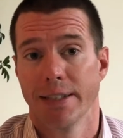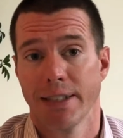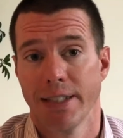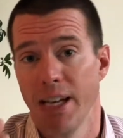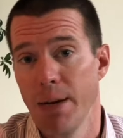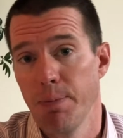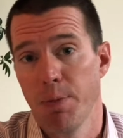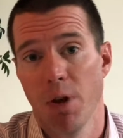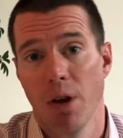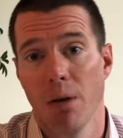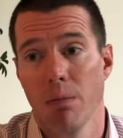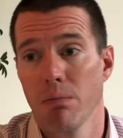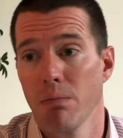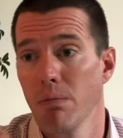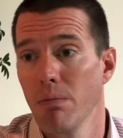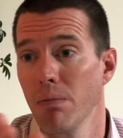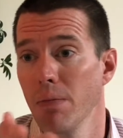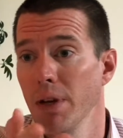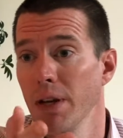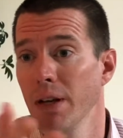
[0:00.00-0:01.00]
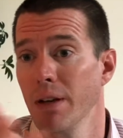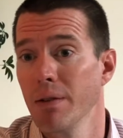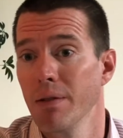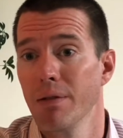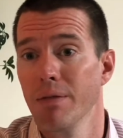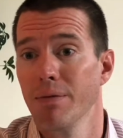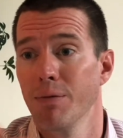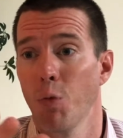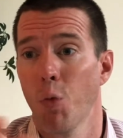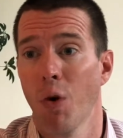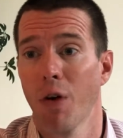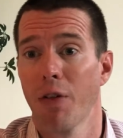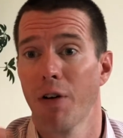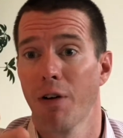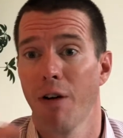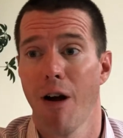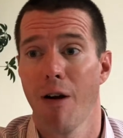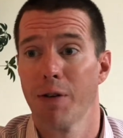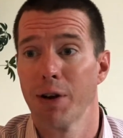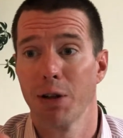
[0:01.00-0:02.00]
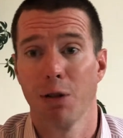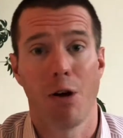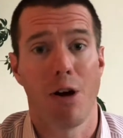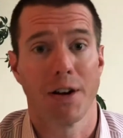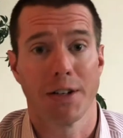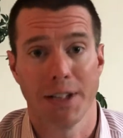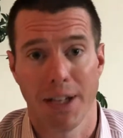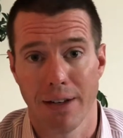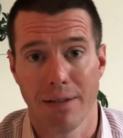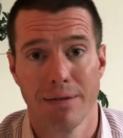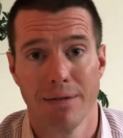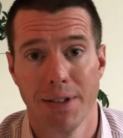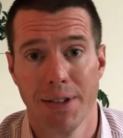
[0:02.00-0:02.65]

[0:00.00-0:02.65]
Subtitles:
Keep them in where they're already logged in.